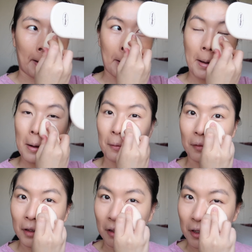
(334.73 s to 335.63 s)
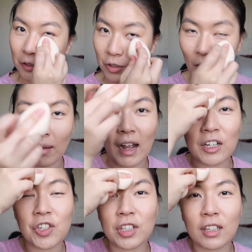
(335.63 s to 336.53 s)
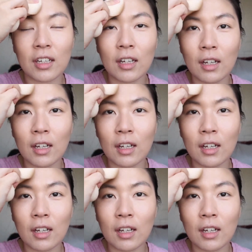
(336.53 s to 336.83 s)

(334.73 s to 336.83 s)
It did a really good job, actually.